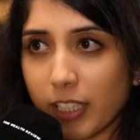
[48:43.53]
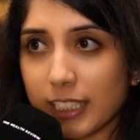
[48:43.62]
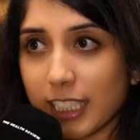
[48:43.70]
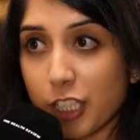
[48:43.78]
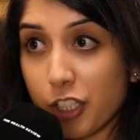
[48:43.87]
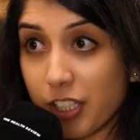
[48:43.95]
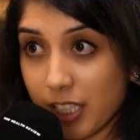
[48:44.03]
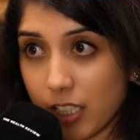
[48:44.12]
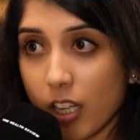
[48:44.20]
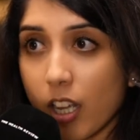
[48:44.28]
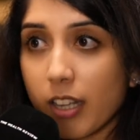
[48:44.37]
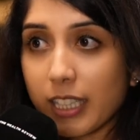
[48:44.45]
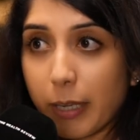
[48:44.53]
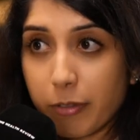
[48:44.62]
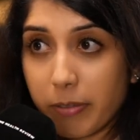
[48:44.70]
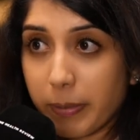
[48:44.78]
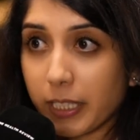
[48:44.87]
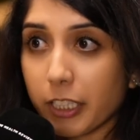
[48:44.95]
those issues, and that would
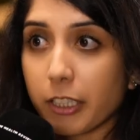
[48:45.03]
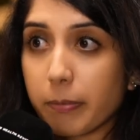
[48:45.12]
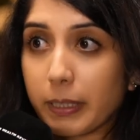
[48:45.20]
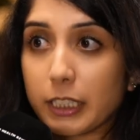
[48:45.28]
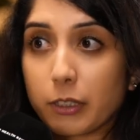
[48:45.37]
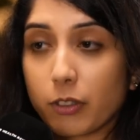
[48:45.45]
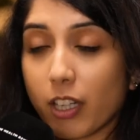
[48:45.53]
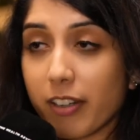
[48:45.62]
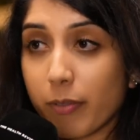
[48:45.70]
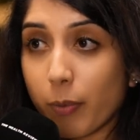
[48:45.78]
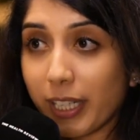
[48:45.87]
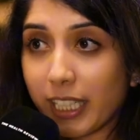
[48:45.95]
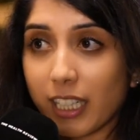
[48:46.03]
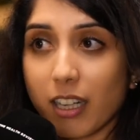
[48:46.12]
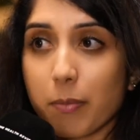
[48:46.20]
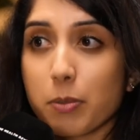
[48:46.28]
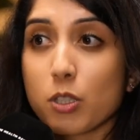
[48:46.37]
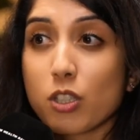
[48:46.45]
have been you because you're kind of waking
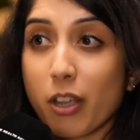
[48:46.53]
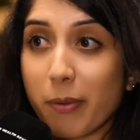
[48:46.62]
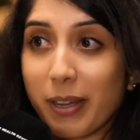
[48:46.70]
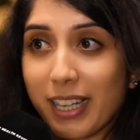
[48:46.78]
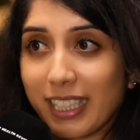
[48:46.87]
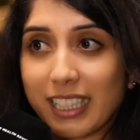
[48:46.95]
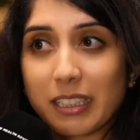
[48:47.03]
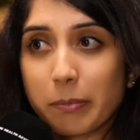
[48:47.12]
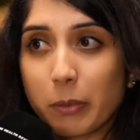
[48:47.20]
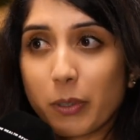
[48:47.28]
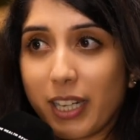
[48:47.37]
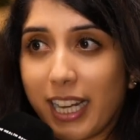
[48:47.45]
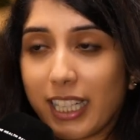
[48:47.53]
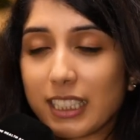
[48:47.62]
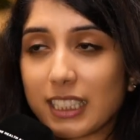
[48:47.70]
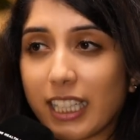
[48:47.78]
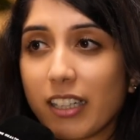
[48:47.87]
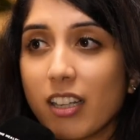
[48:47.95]
up so early in the morning.
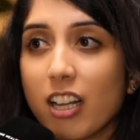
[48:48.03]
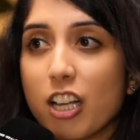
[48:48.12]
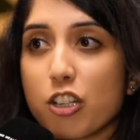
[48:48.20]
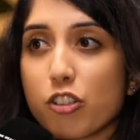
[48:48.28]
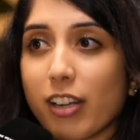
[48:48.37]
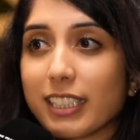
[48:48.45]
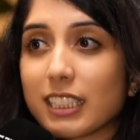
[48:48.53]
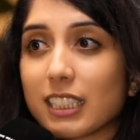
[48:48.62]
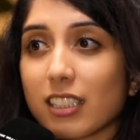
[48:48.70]
So trying to